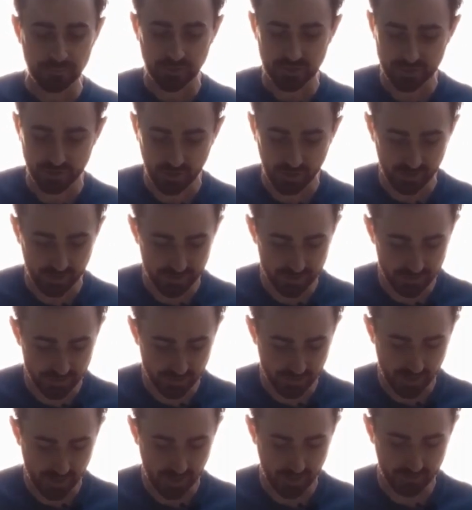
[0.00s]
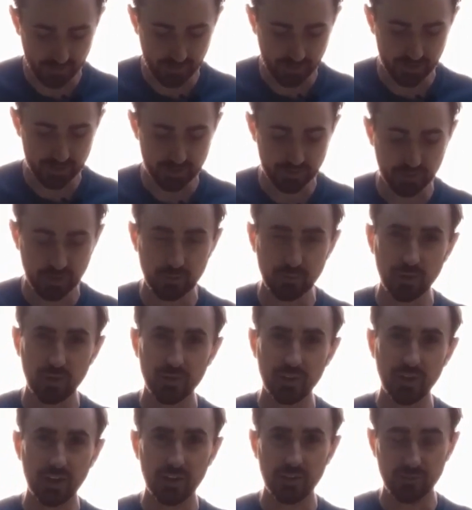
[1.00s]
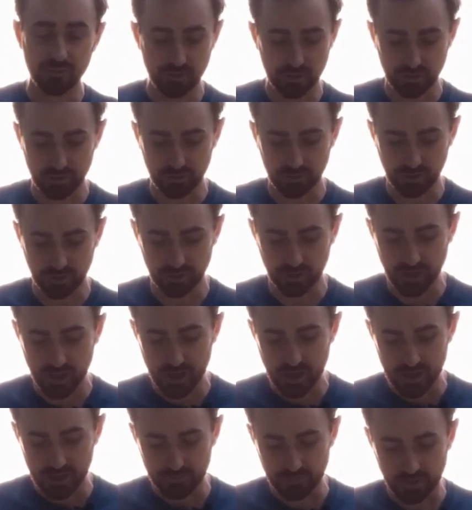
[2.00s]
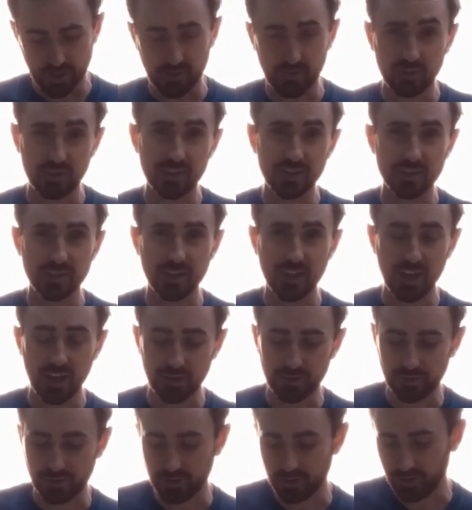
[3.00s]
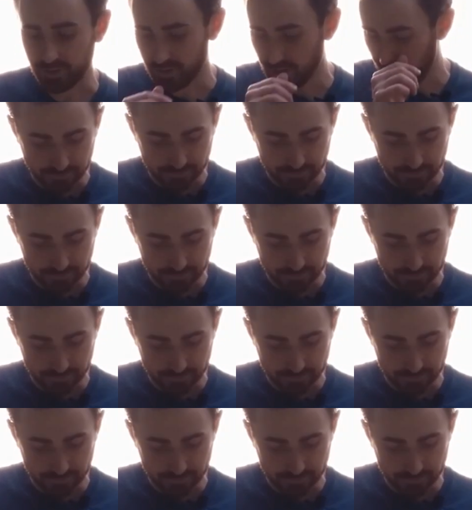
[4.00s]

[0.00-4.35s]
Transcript: It's a lot easier to have a nice grip on that ferro rod if you have a decent handle on it.